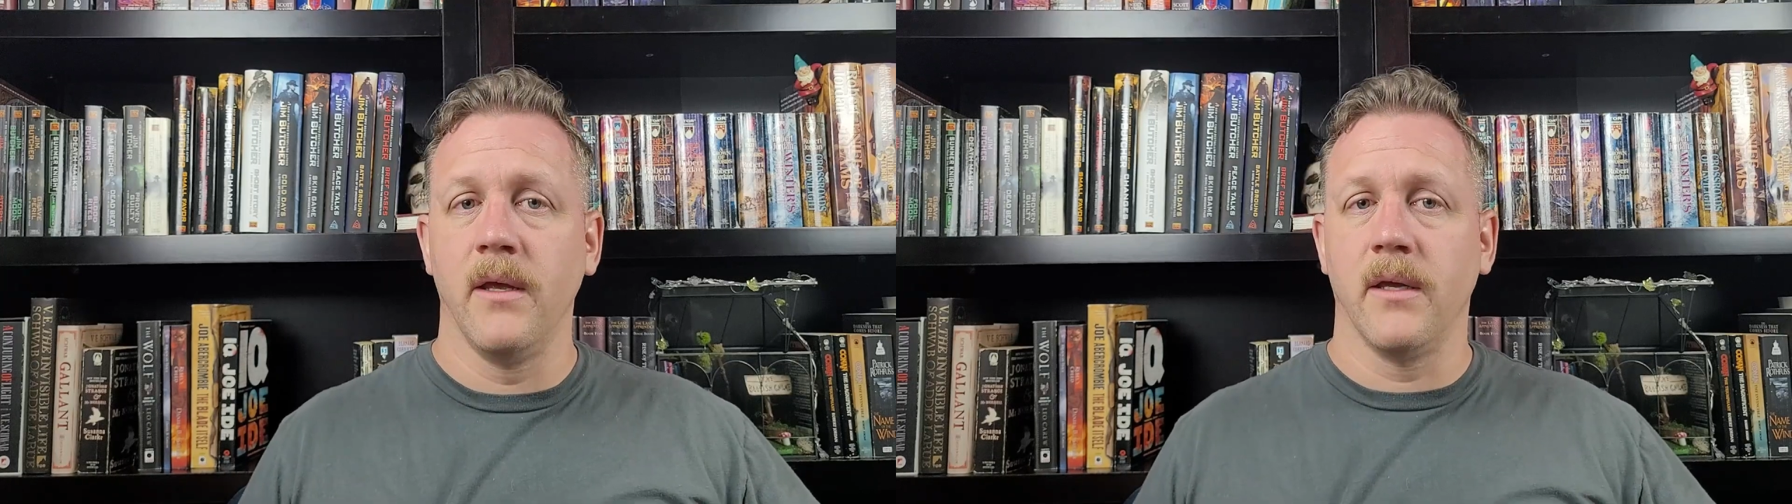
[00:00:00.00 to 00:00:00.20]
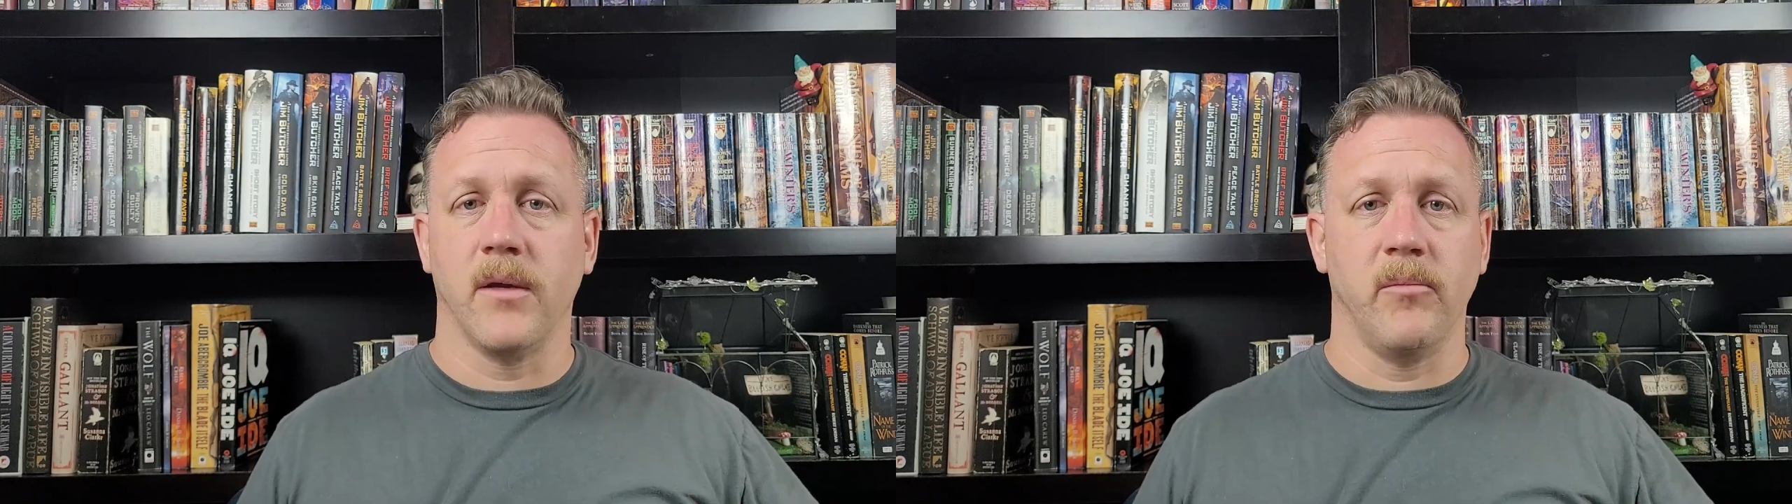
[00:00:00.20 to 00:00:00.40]

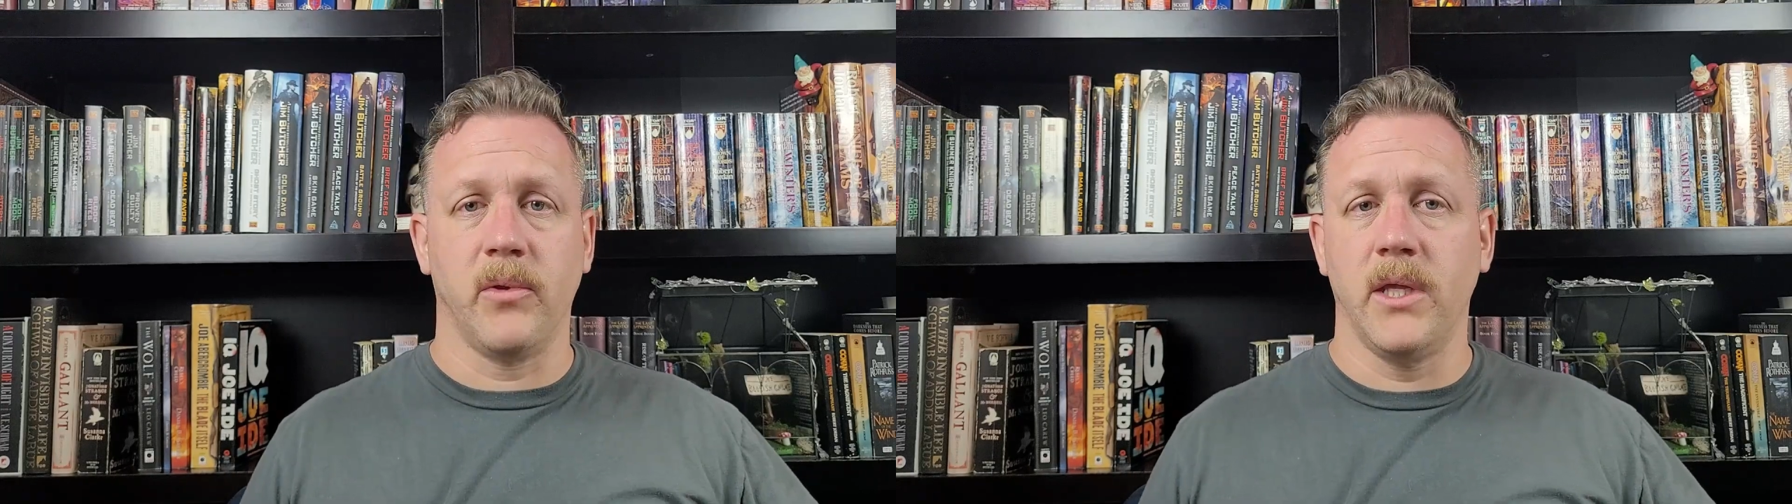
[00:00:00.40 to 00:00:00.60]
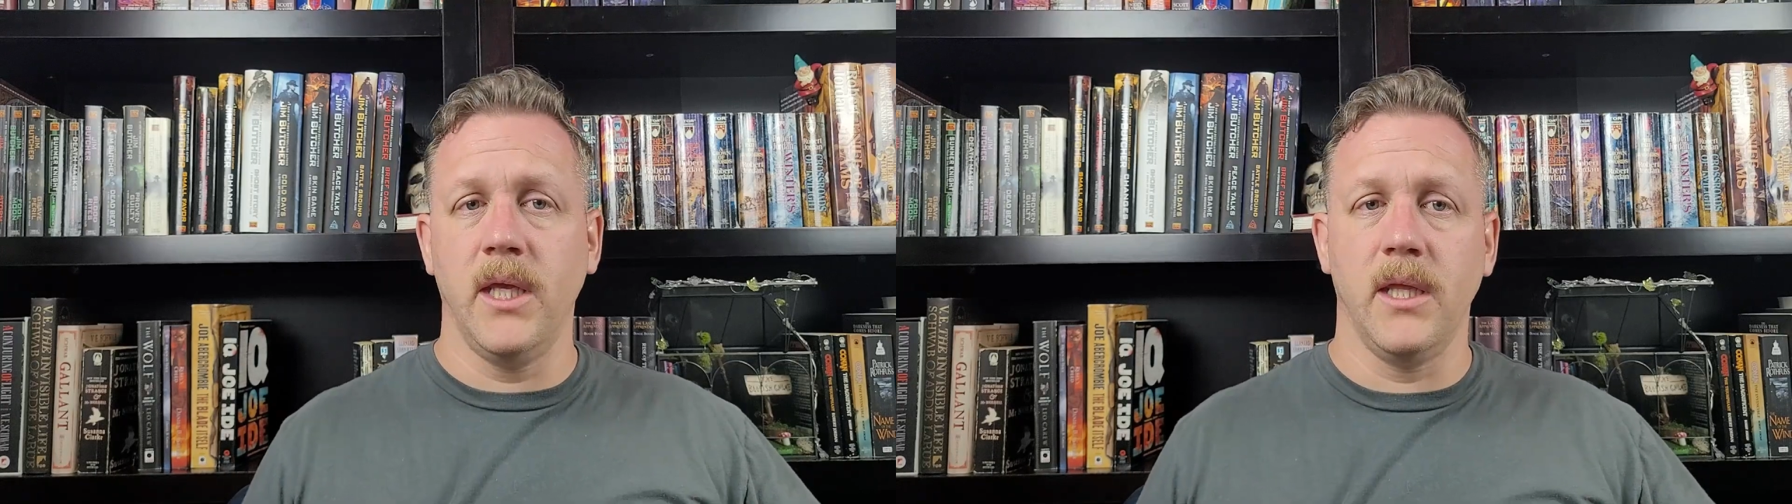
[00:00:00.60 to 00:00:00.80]

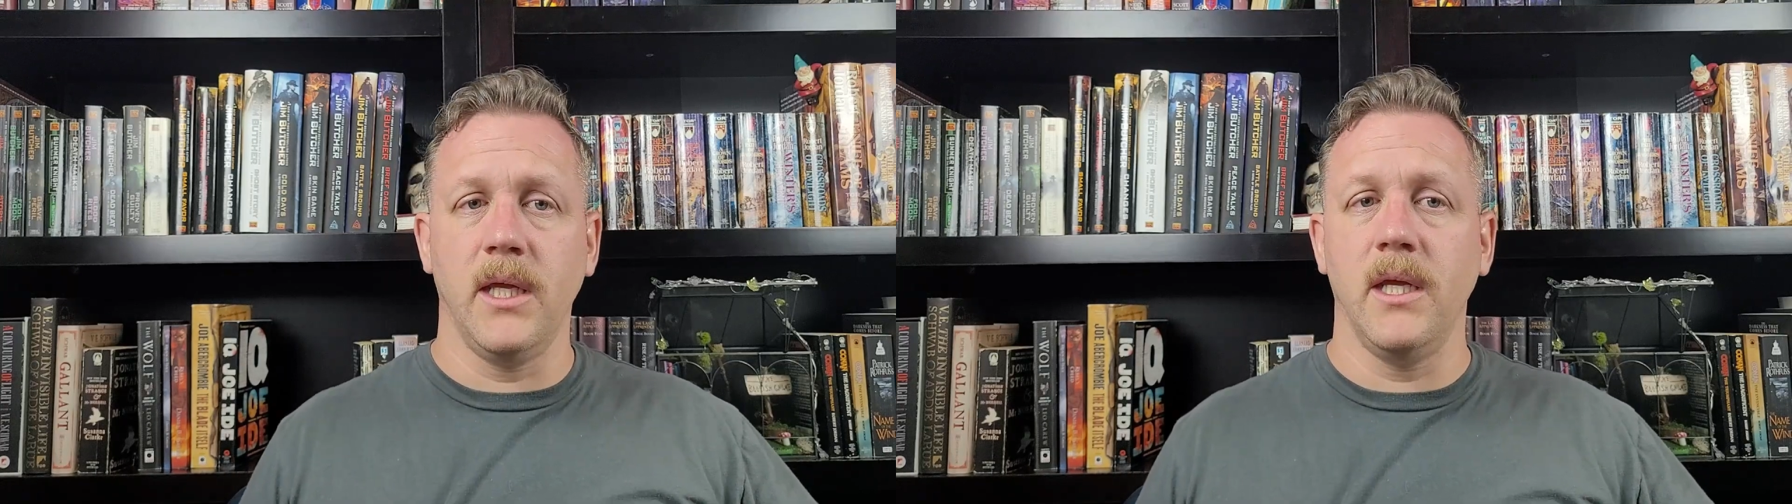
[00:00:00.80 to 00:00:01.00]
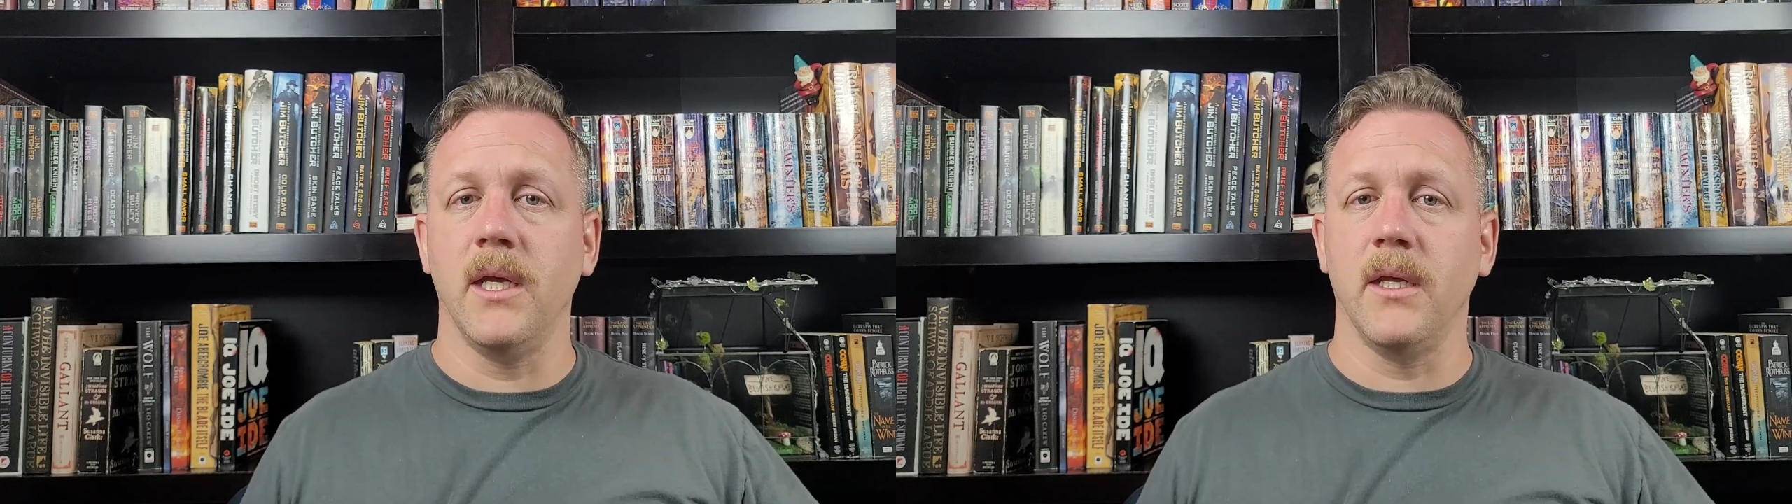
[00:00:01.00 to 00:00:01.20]

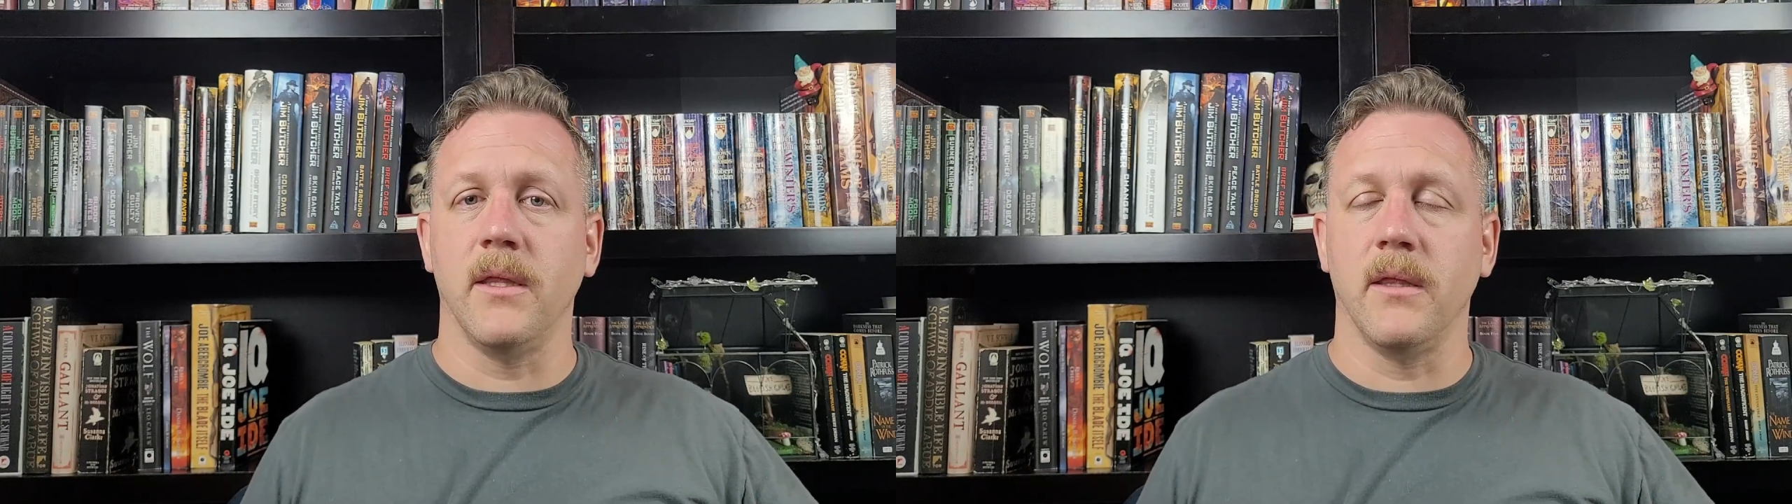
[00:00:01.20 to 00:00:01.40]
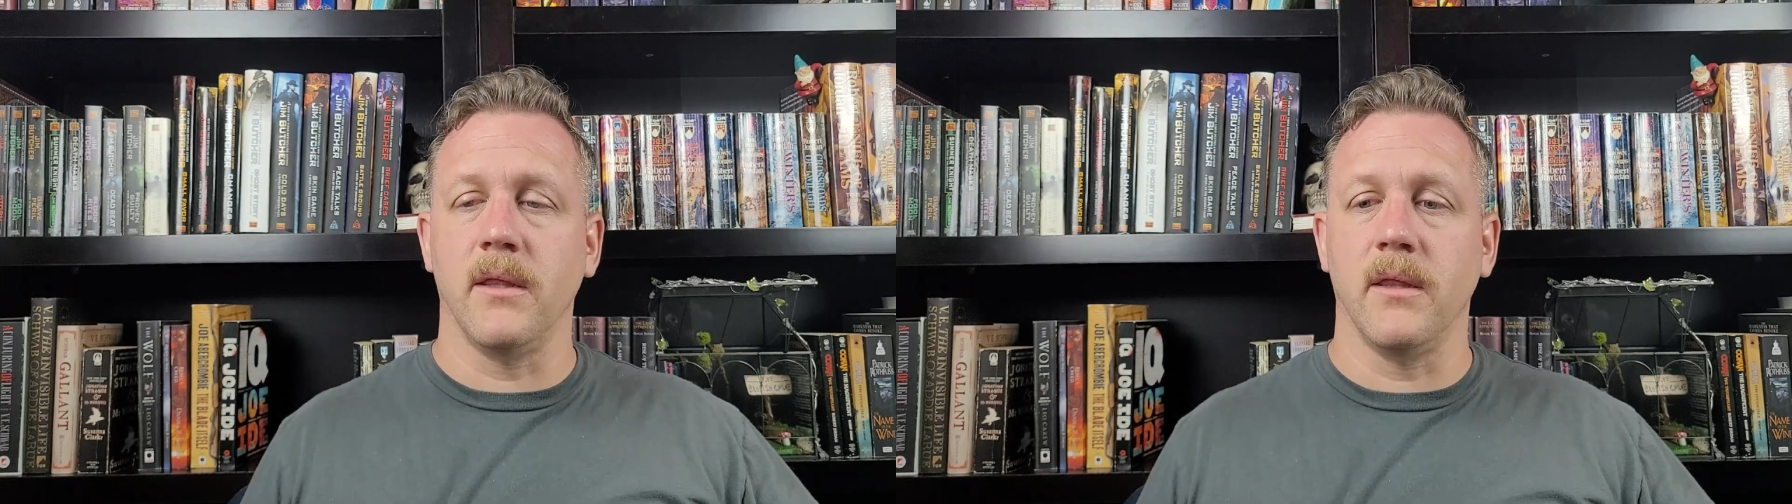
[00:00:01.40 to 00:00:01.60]
completely
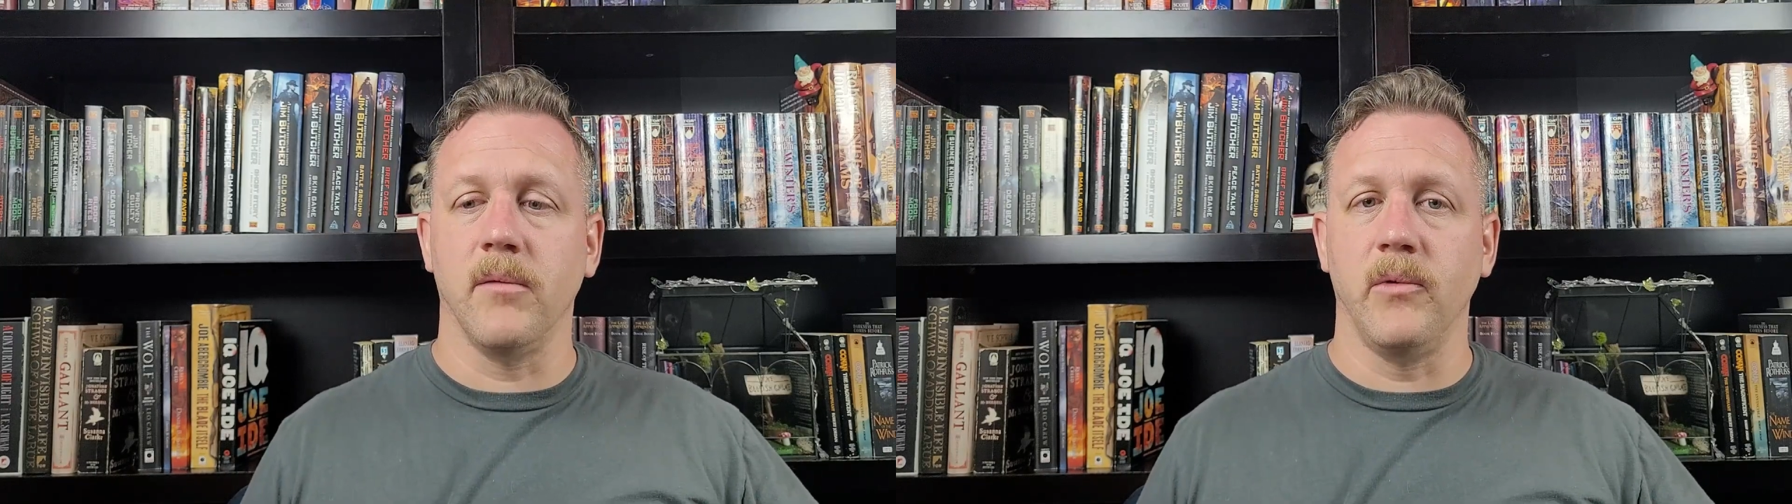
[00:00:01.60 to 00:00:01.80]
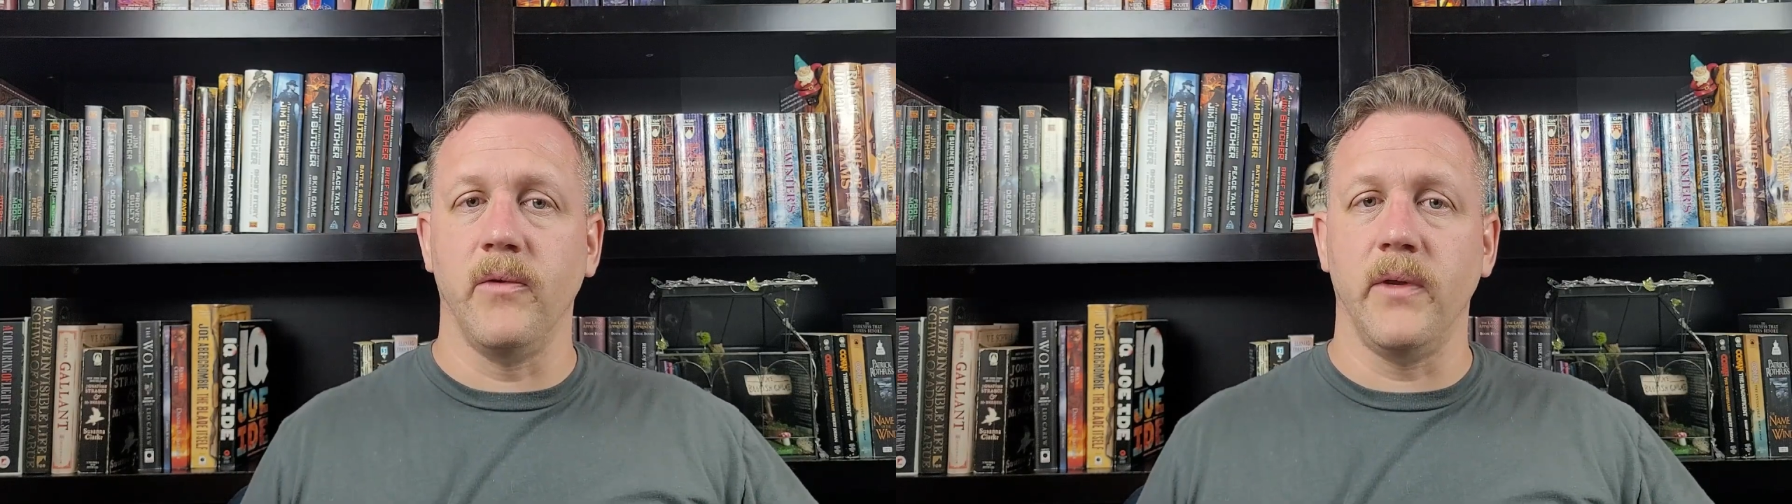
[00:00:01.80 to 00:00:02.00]
in the
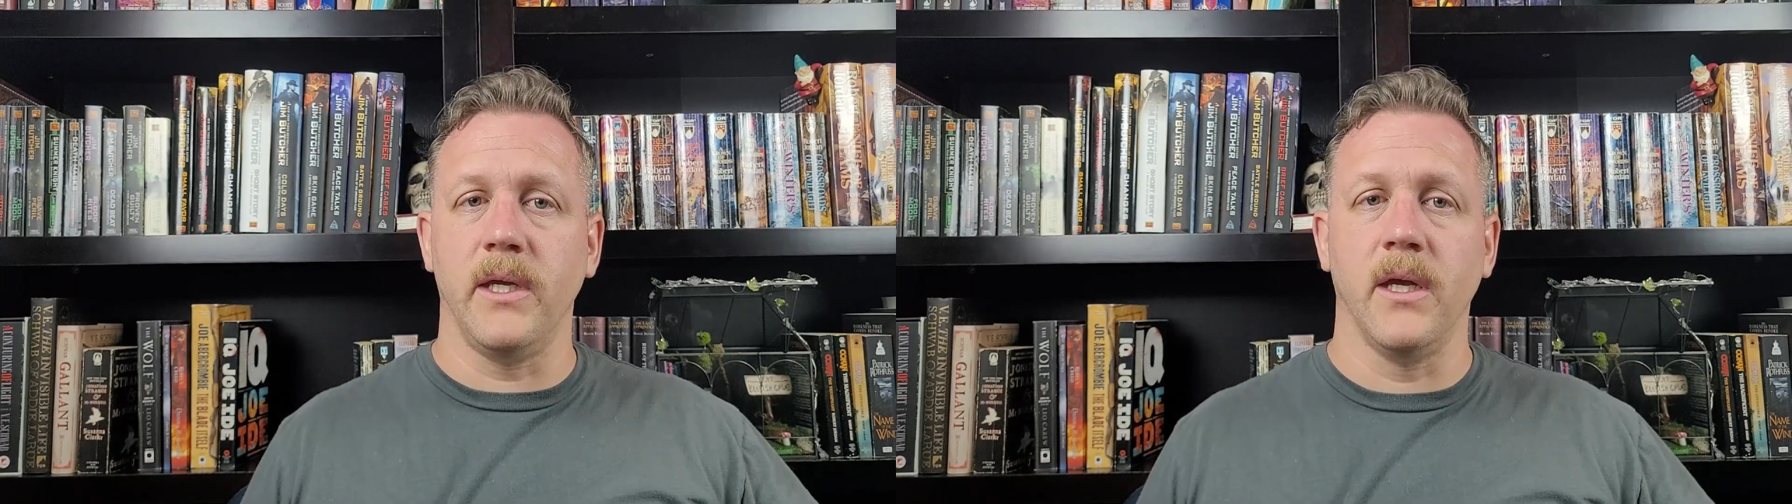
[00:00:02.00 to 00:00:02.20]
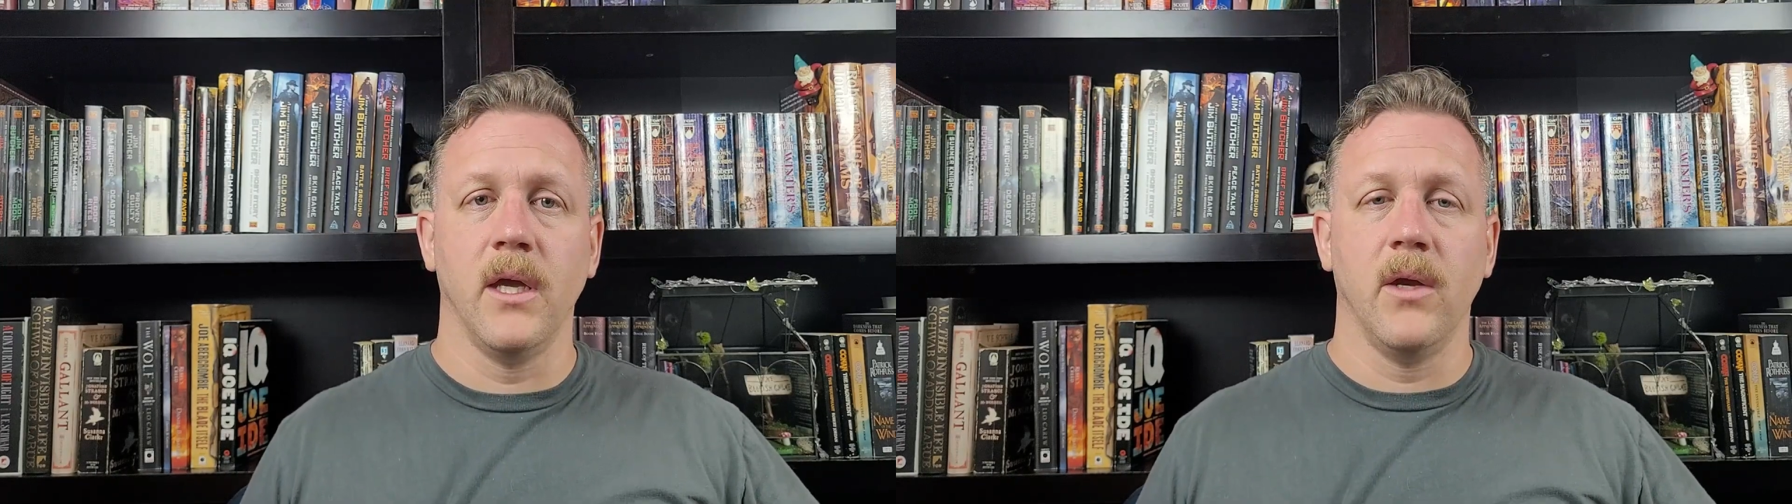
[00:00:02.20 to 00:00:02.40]
movie,